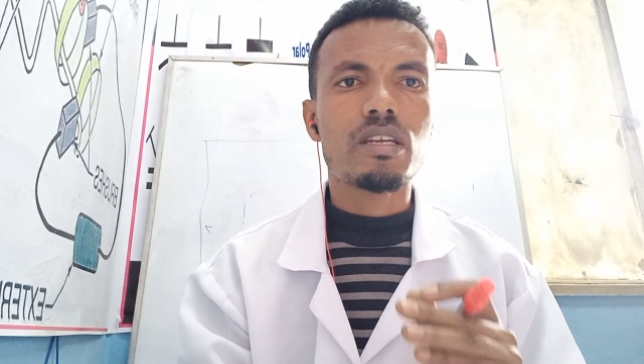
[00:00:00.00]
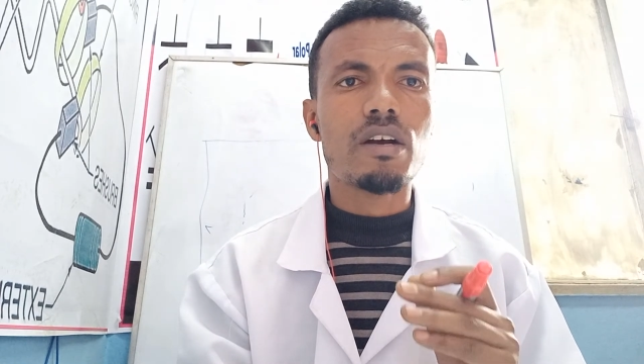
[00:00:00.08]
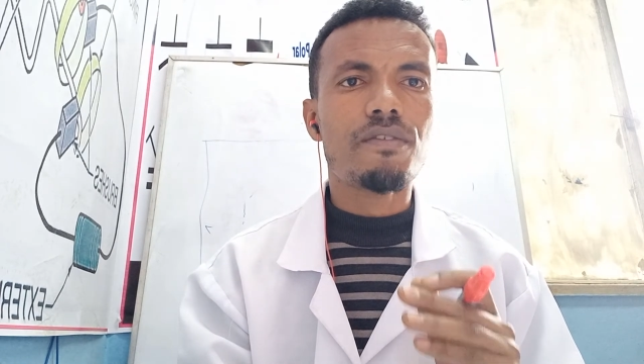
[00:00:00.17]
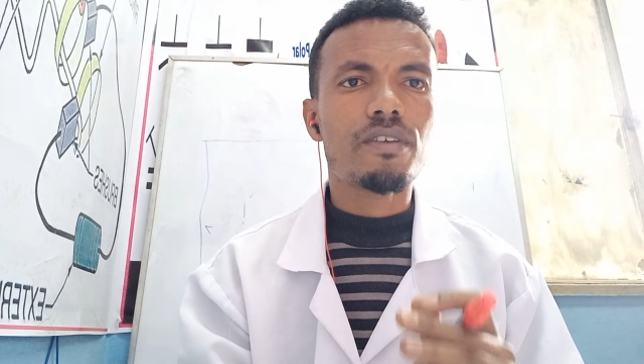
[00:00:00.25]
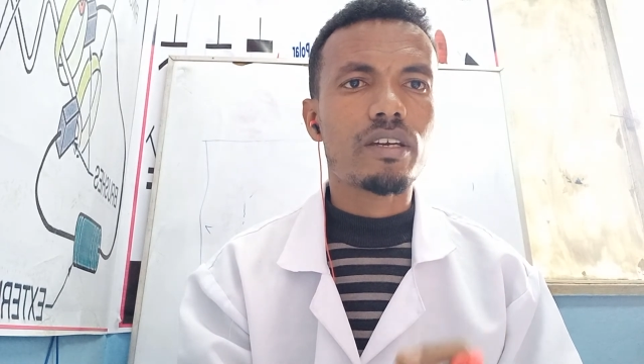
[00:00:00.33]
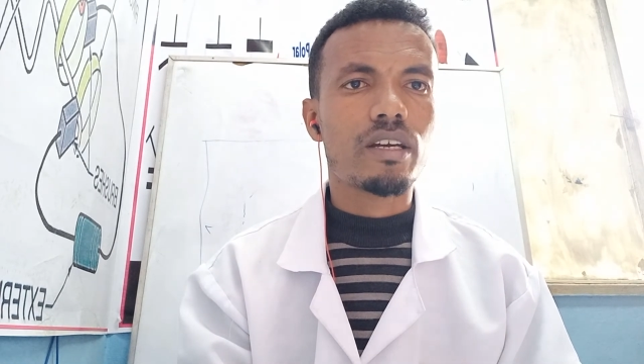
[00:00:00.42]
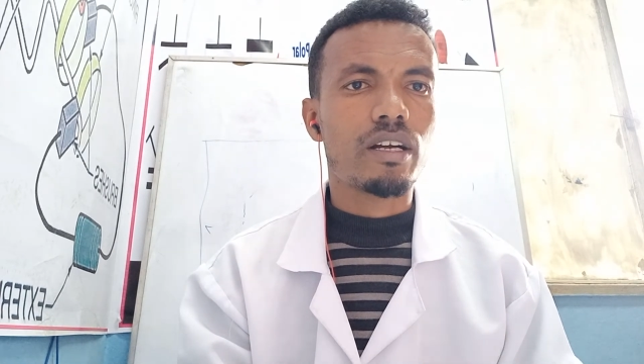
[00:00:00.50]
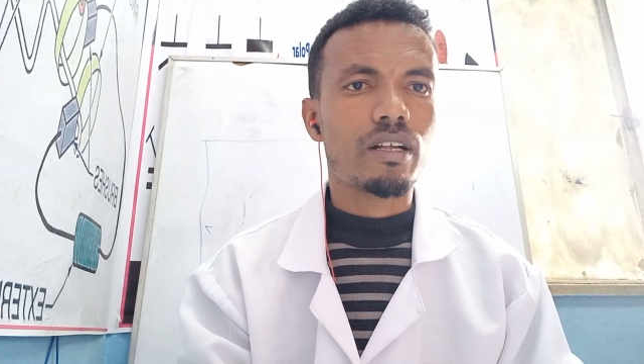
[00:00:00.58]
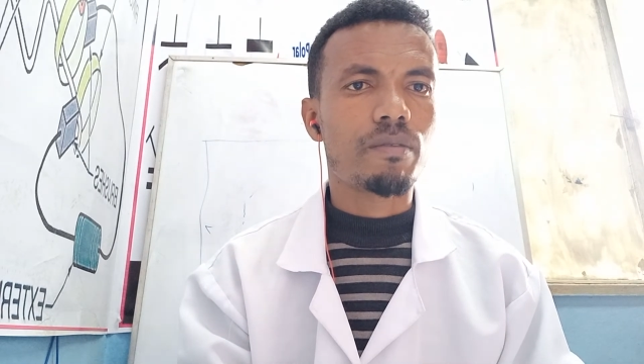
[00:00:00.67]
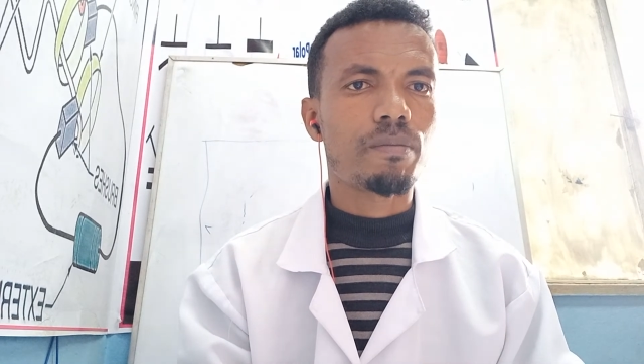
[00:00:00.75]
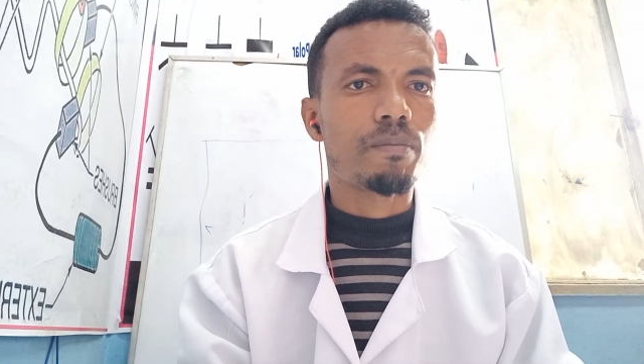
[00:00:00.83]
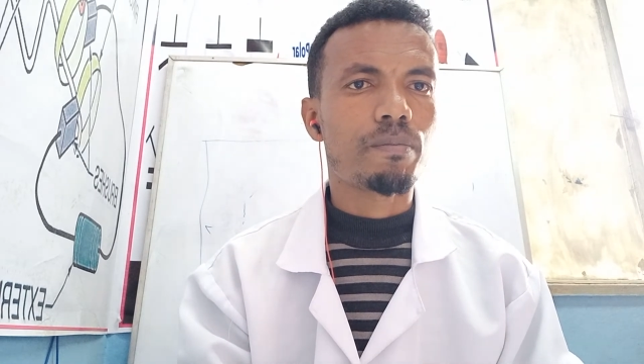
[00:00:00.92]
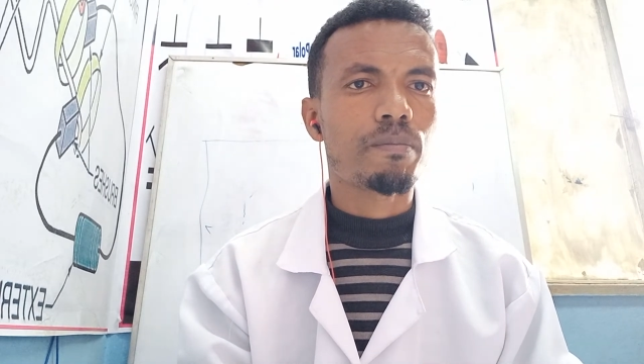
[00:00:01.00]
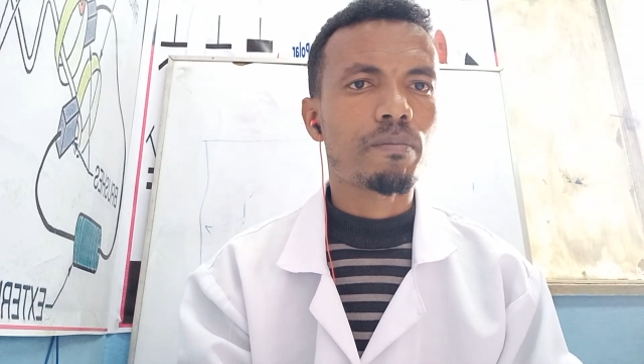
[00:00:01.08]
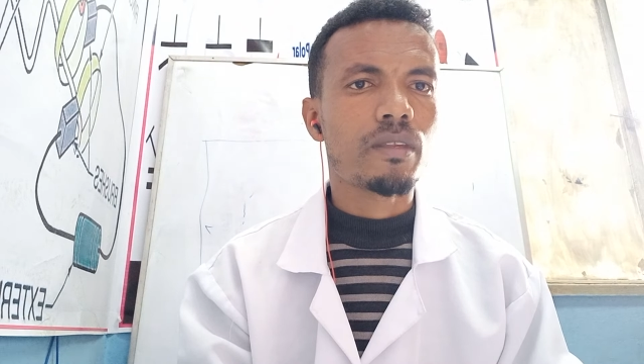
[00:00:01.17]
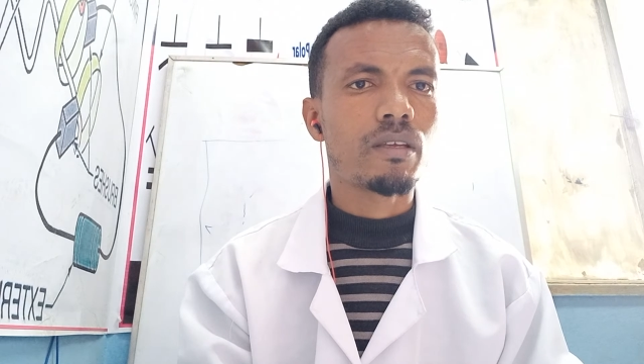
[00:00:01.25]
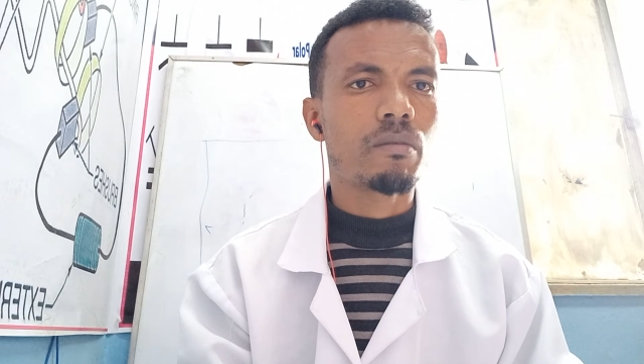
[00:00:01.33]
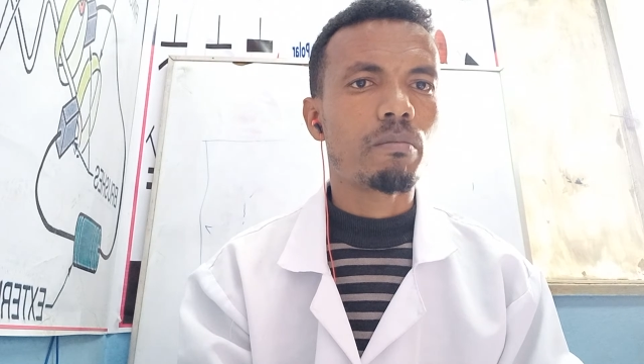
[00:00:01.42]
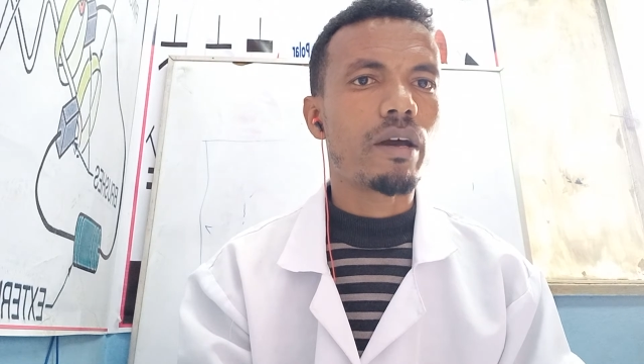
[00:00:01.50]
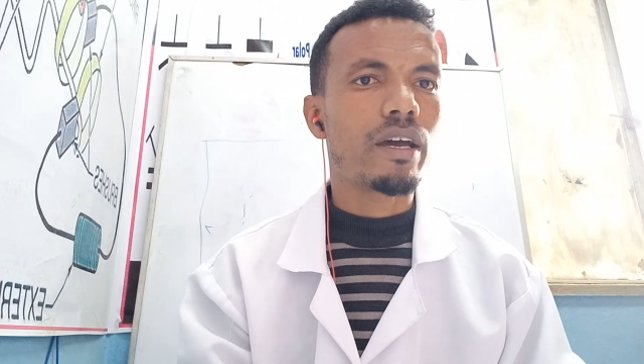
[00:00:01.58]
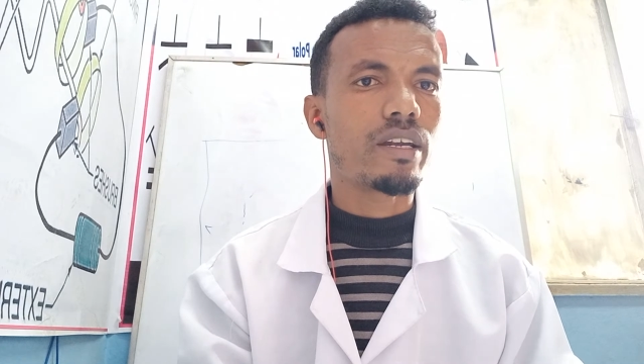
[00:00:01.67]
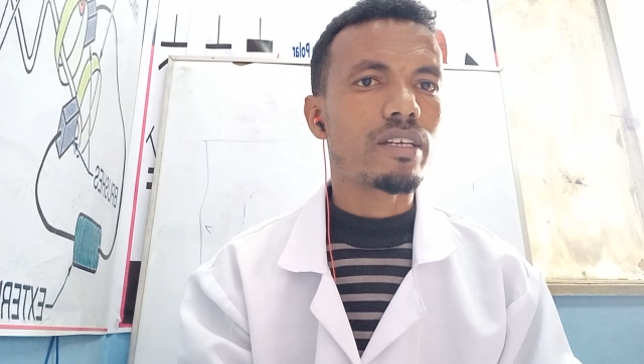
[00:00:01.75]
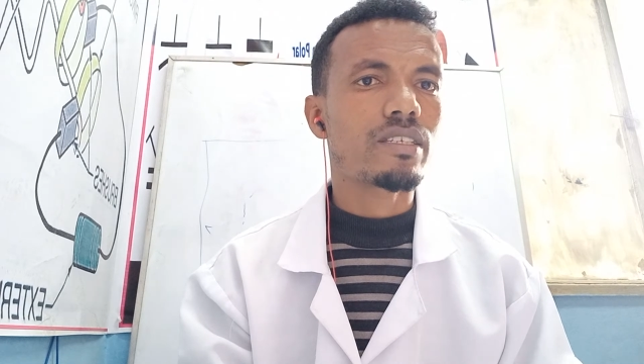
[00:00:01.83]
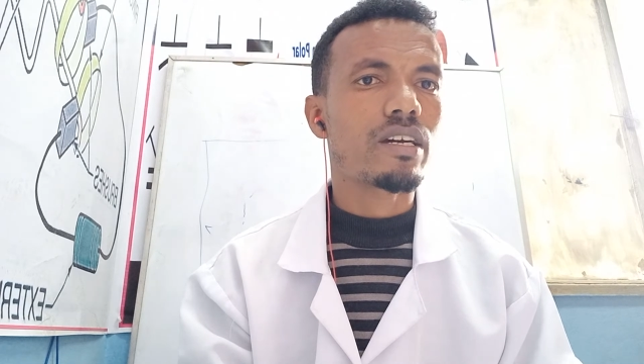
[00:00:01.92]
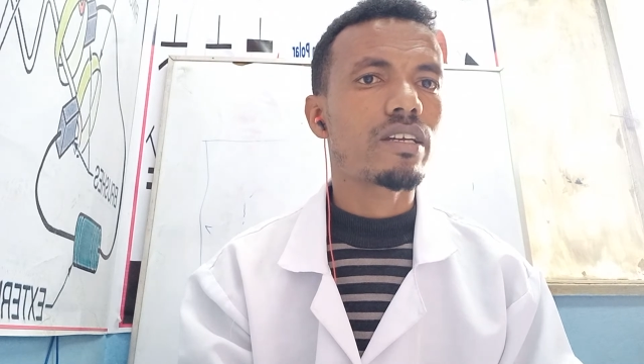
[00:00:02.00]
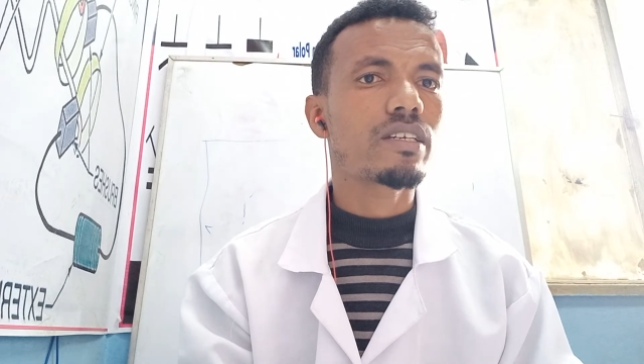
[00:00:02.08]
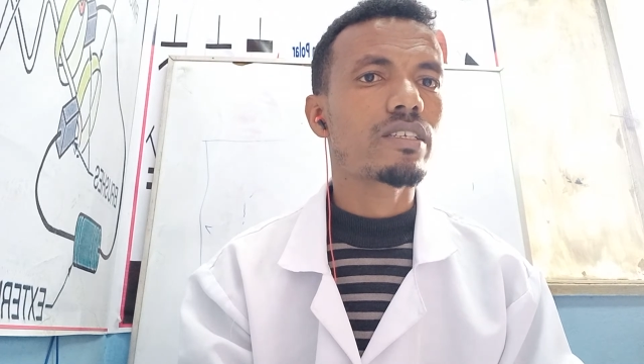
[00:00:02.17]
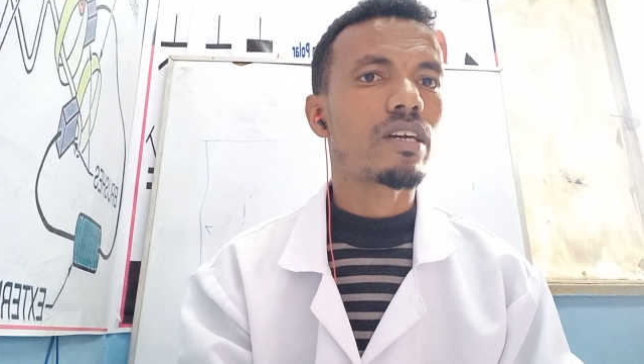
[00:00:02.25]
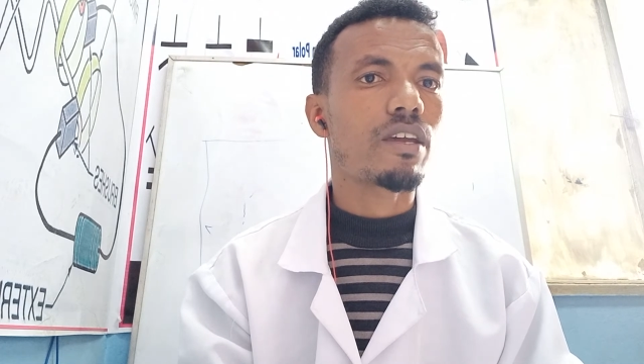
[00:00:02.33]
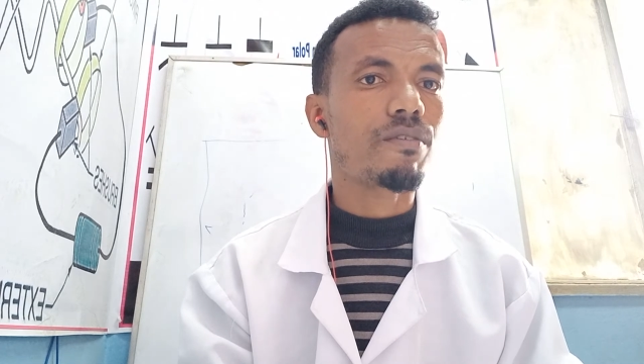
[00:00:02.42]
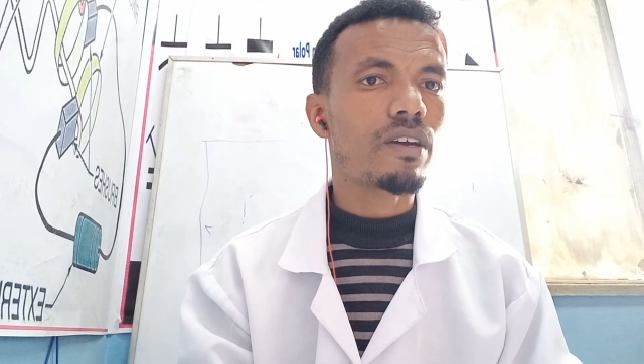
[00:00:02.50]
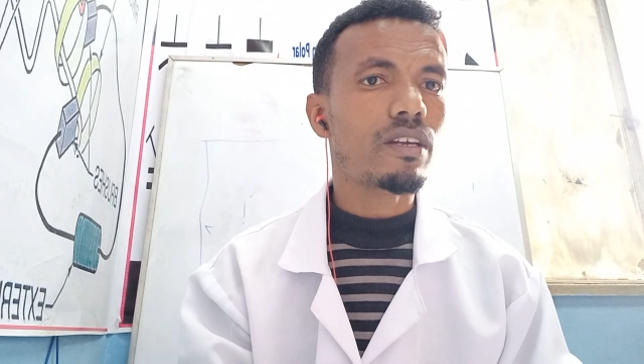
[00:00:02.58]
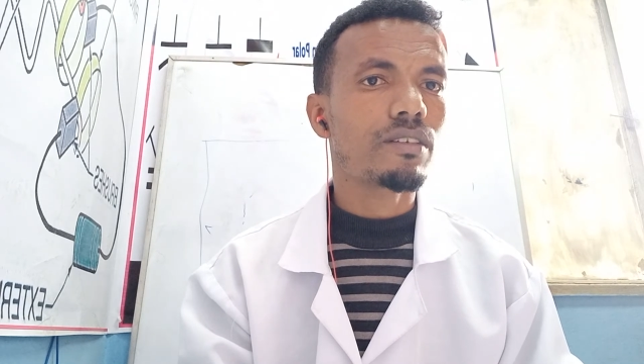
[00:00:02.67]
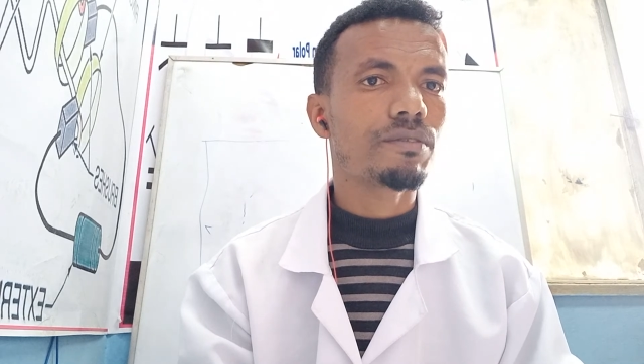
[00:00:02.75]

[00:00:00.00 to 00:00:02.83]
Africa. By understanding the river